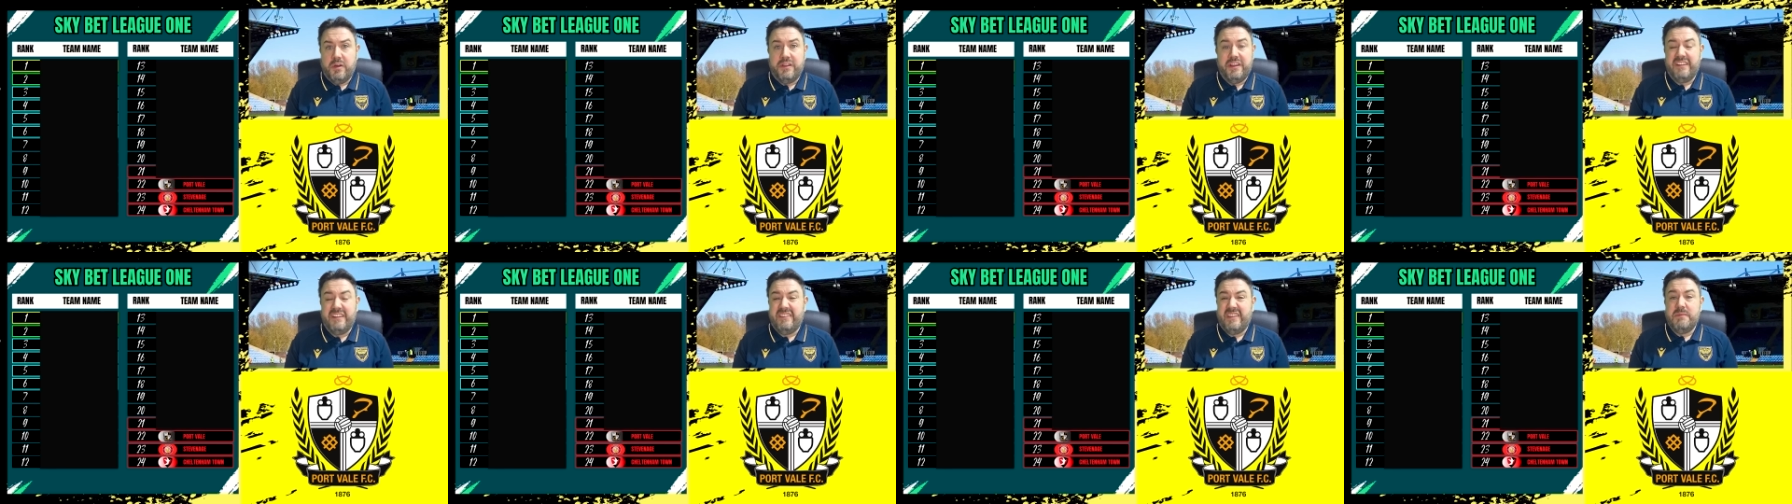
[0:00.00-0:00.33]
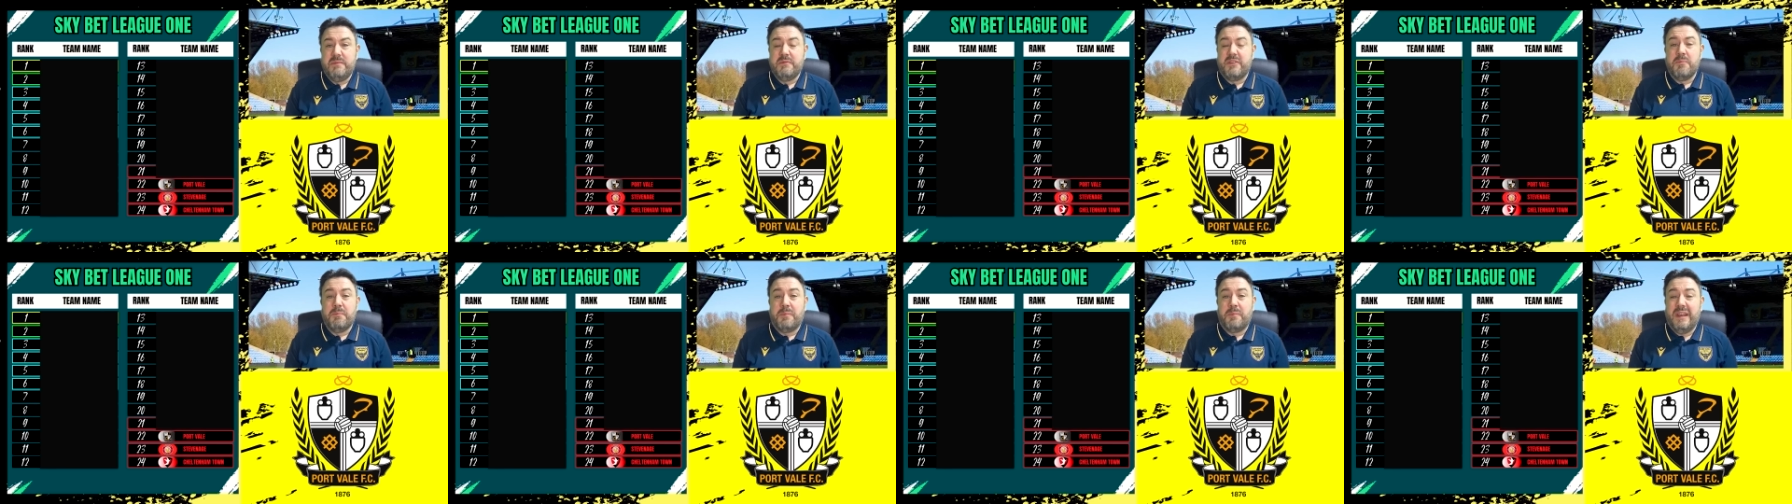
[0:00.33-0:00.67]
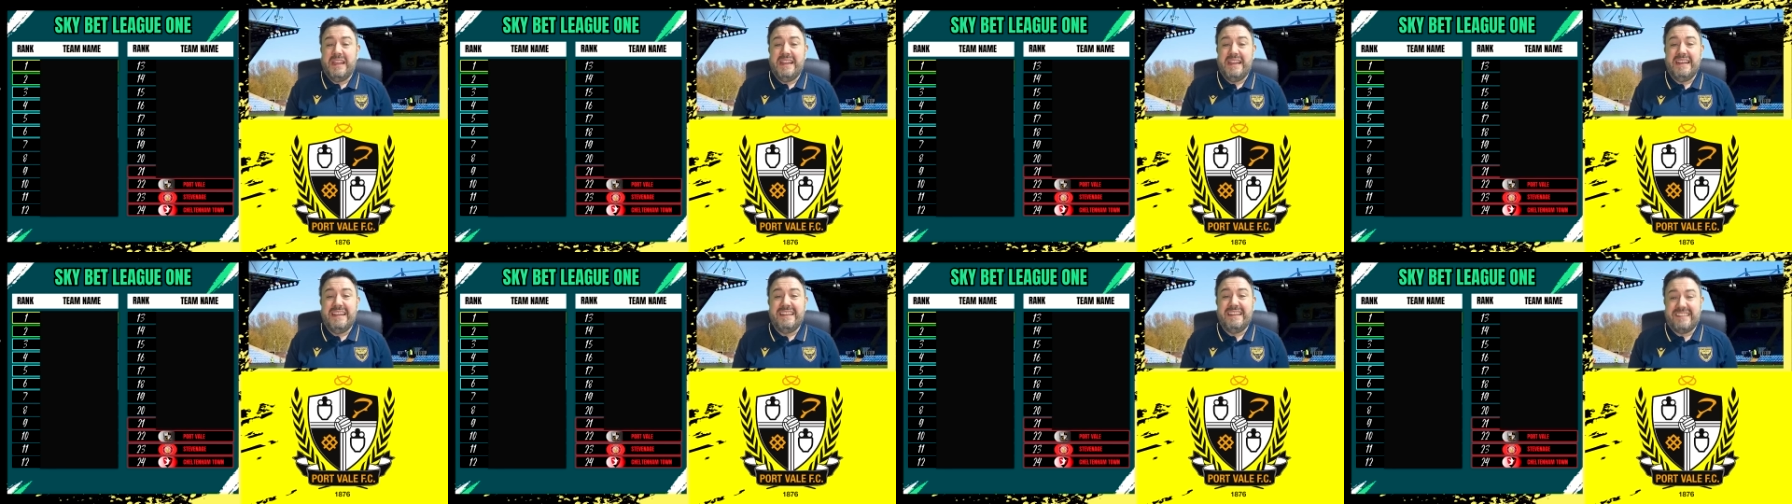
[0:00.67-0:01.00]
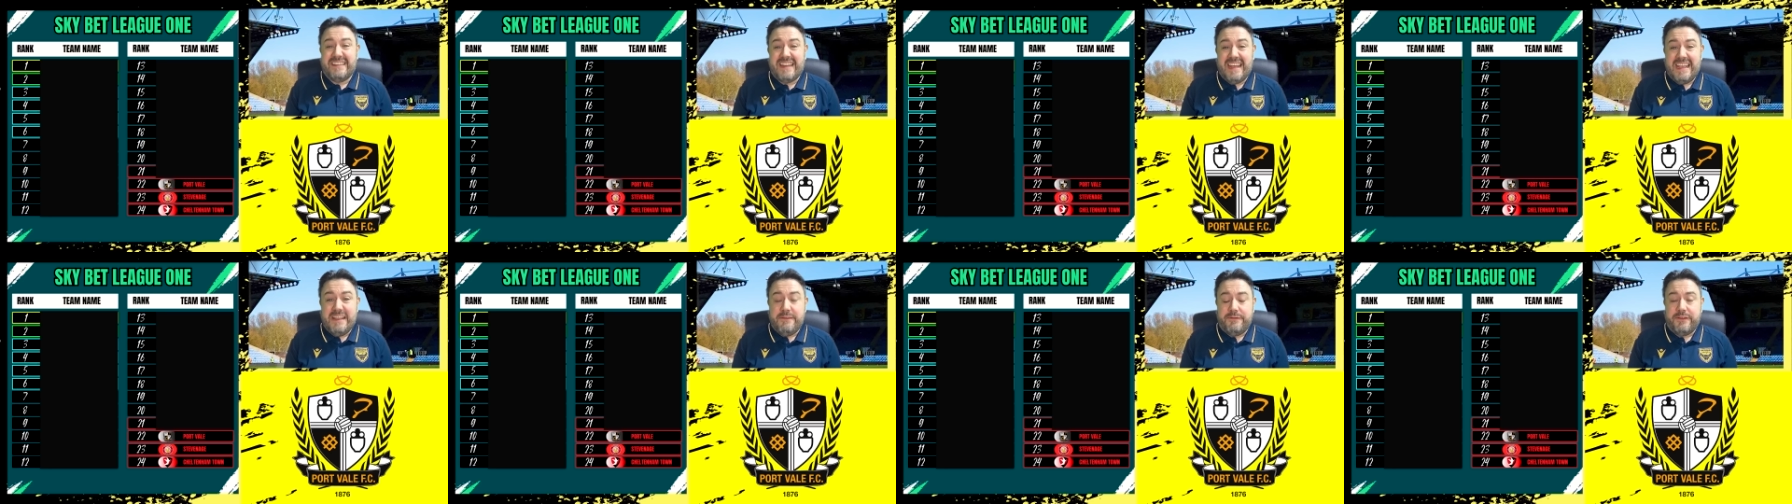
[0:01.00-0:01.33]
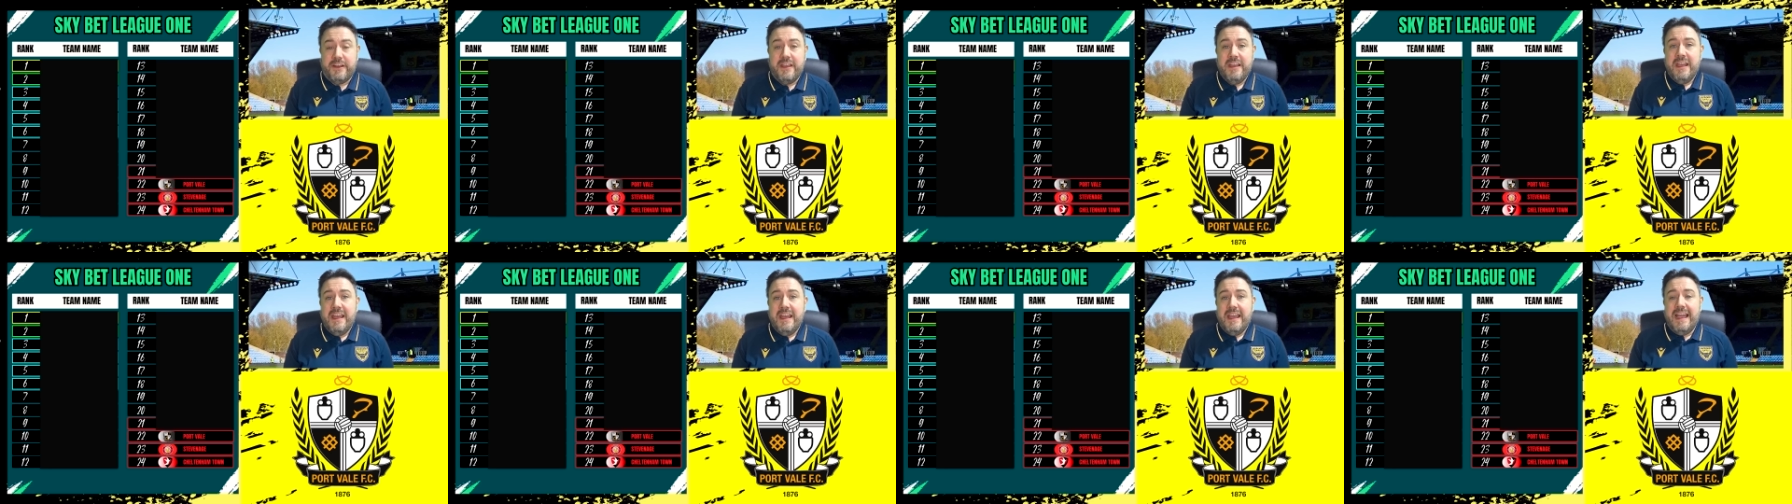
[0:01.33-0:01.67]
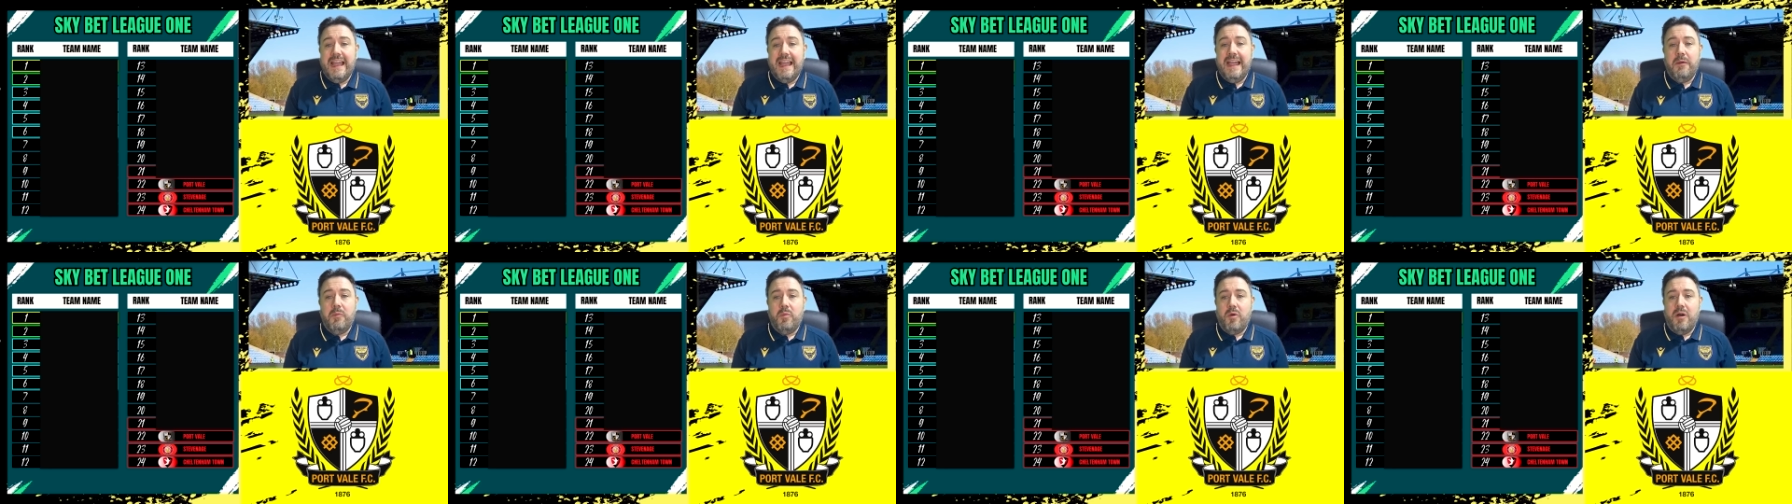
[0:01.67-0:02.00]
They seemed completely safe
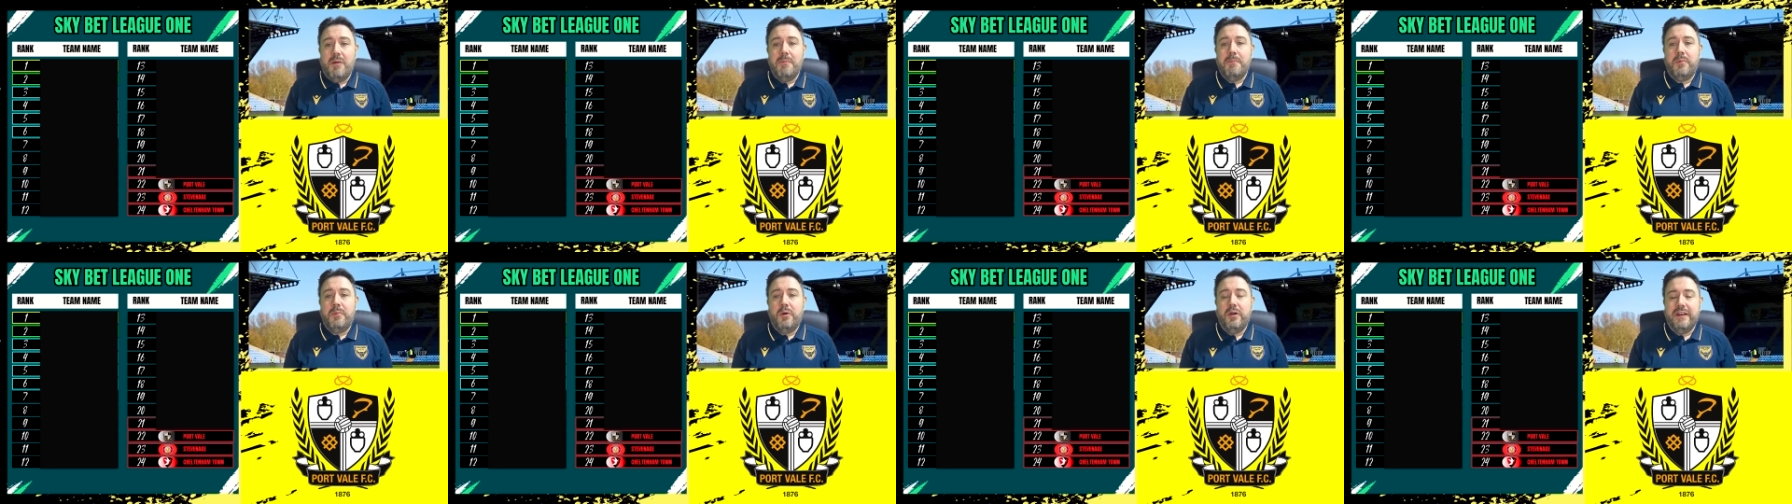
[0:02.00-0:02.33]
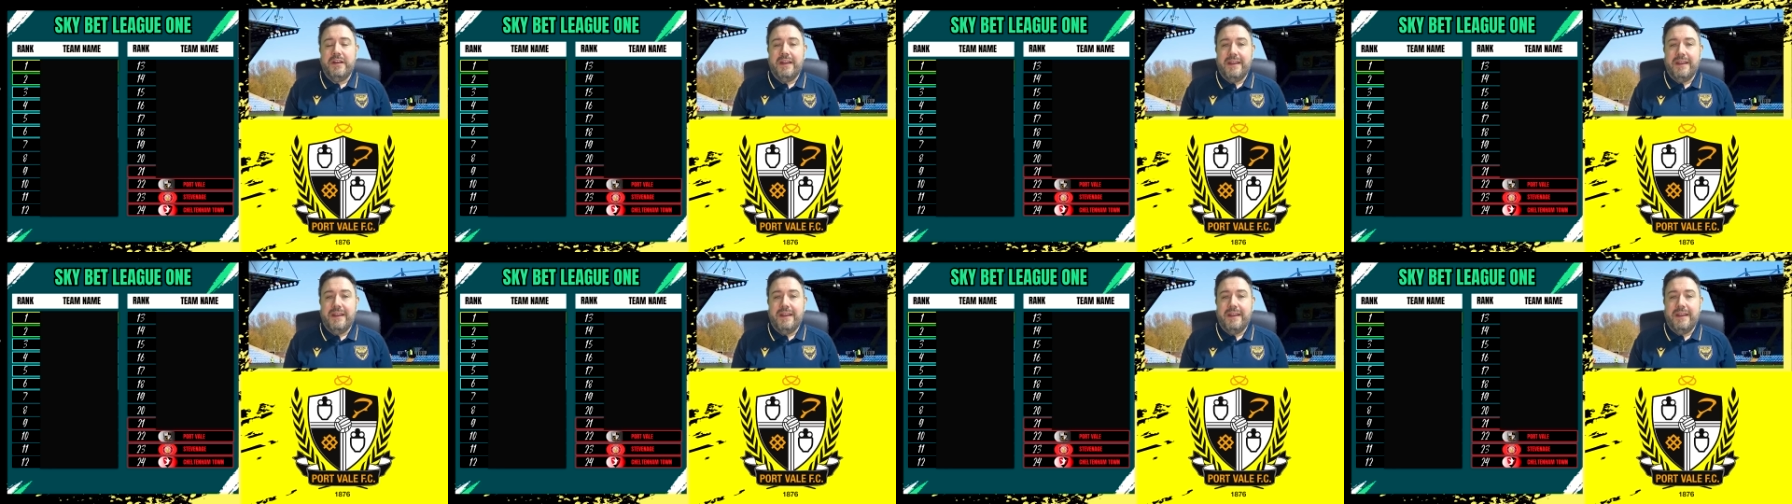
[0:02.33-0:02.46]
at one point,